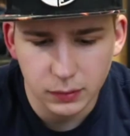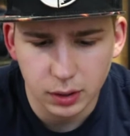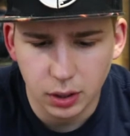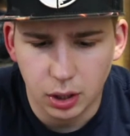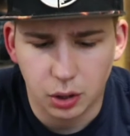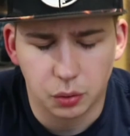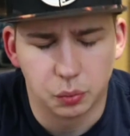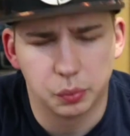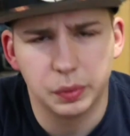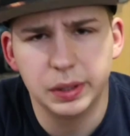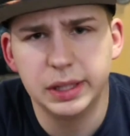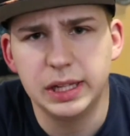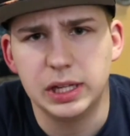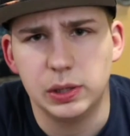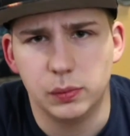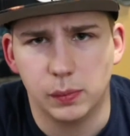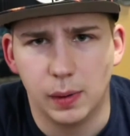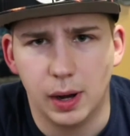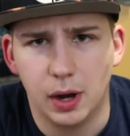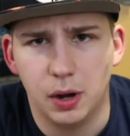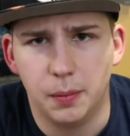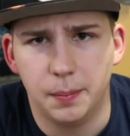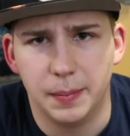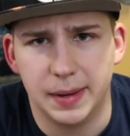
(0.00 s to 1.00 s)
a really
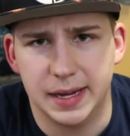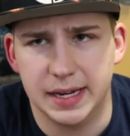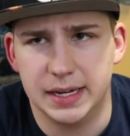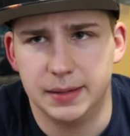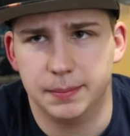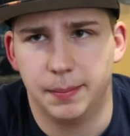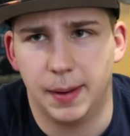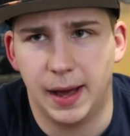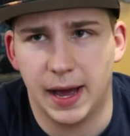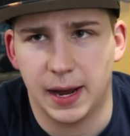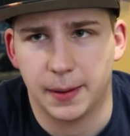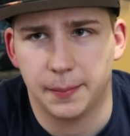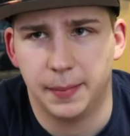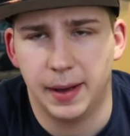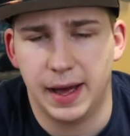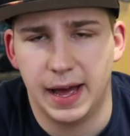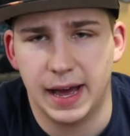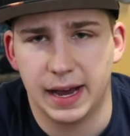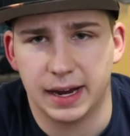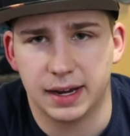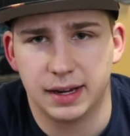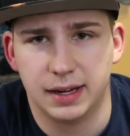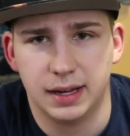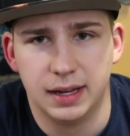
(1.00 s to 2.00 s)
well-made
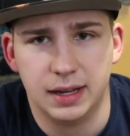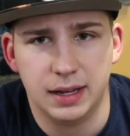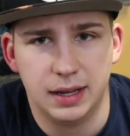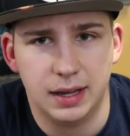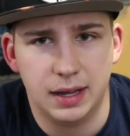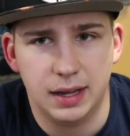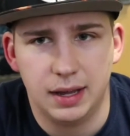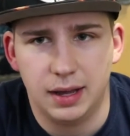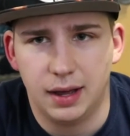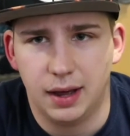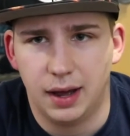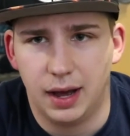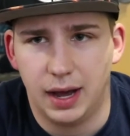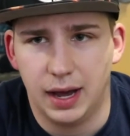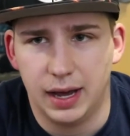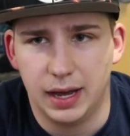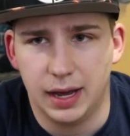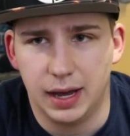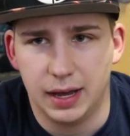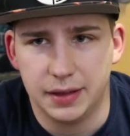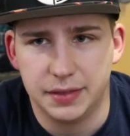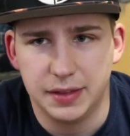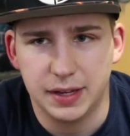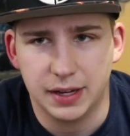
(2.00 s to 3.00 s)
backpack.
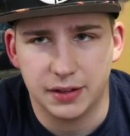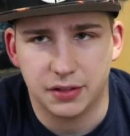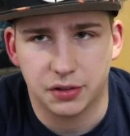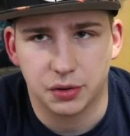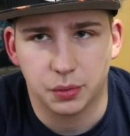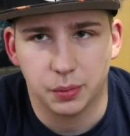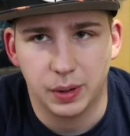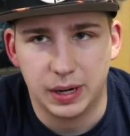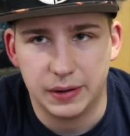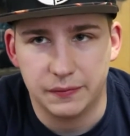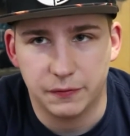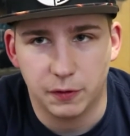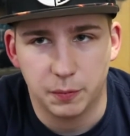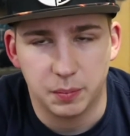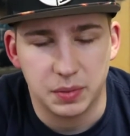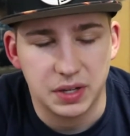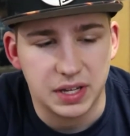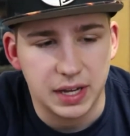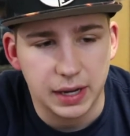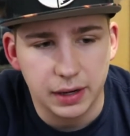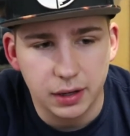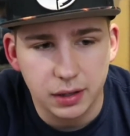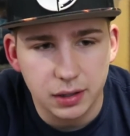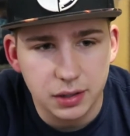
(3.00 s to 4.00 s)
I, I think it's great for
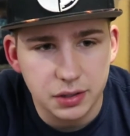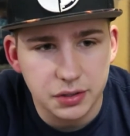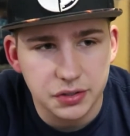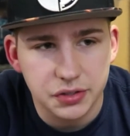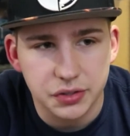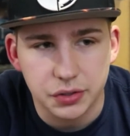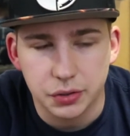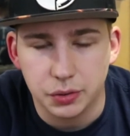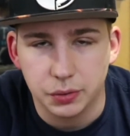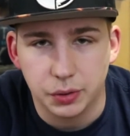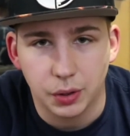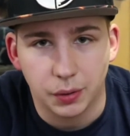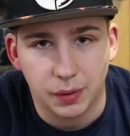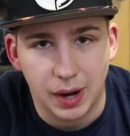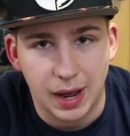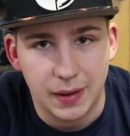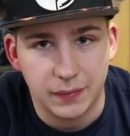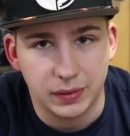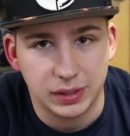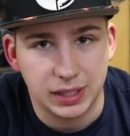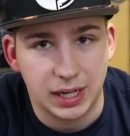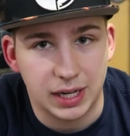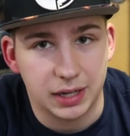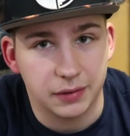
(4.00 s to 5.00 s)
beginners who don't
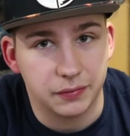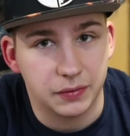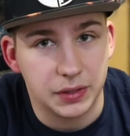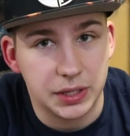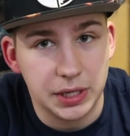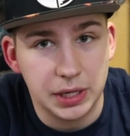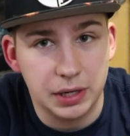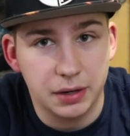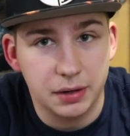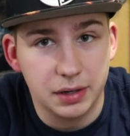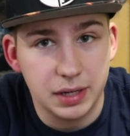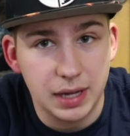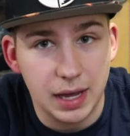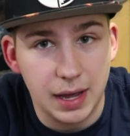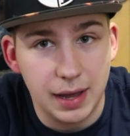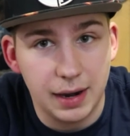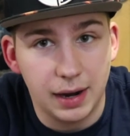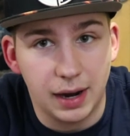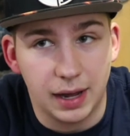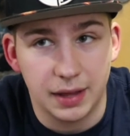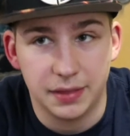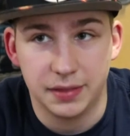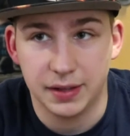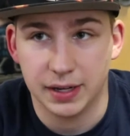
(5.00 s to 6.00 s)
have a lot of gear
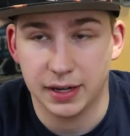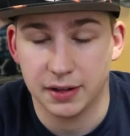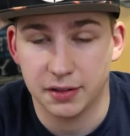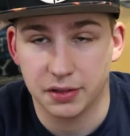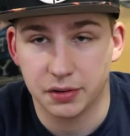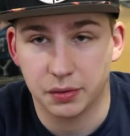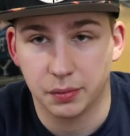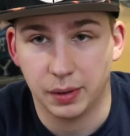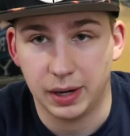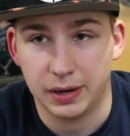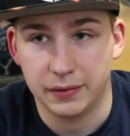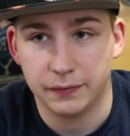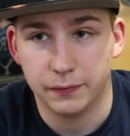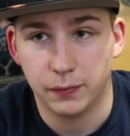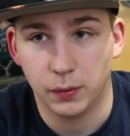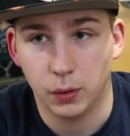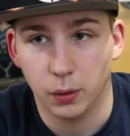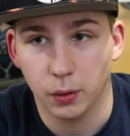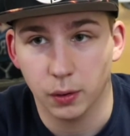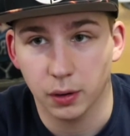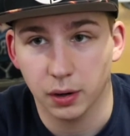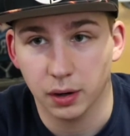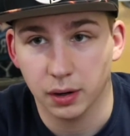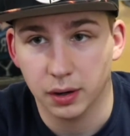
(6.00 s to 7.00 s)
yet. I think it's great
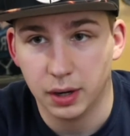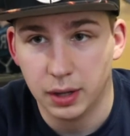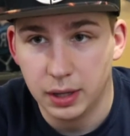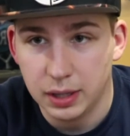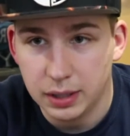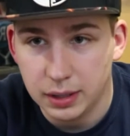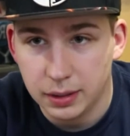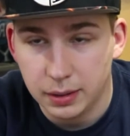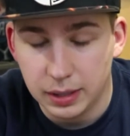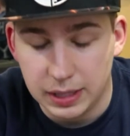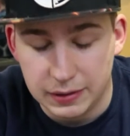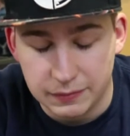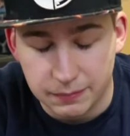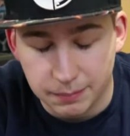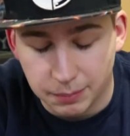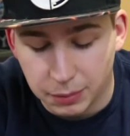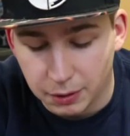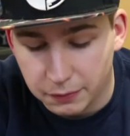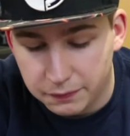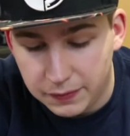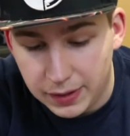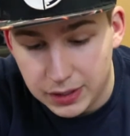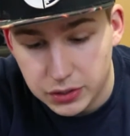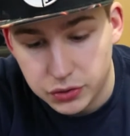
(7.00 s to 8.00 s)
for even
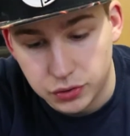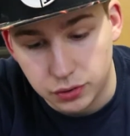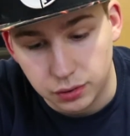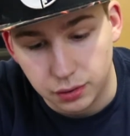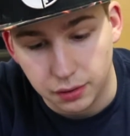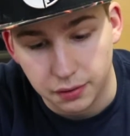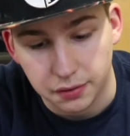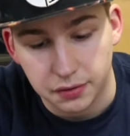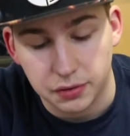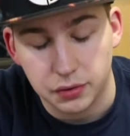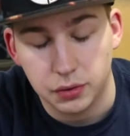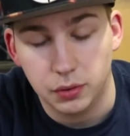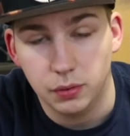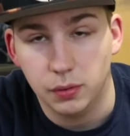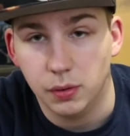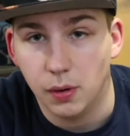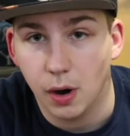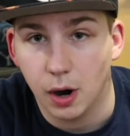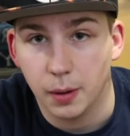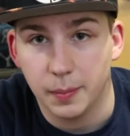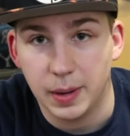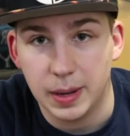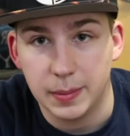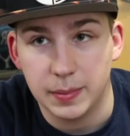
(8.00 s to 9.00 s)
professionals who
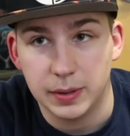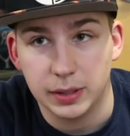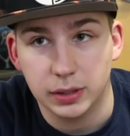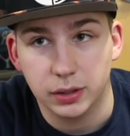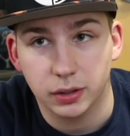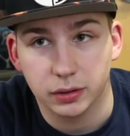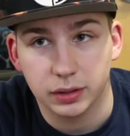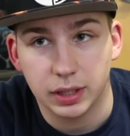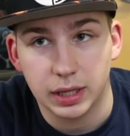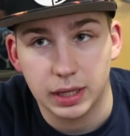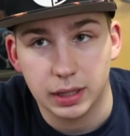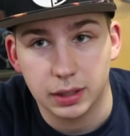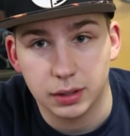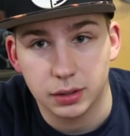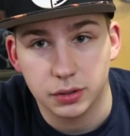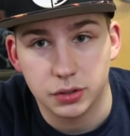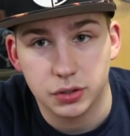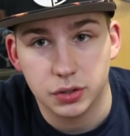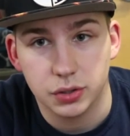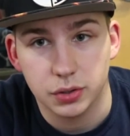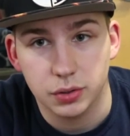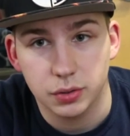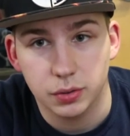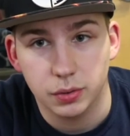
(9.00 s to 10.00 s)
are maybe looking
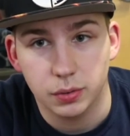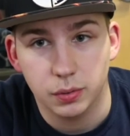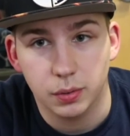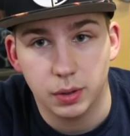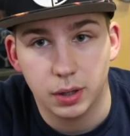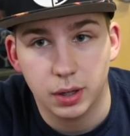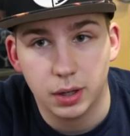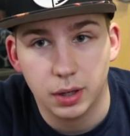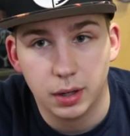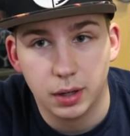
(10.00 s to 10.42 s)
to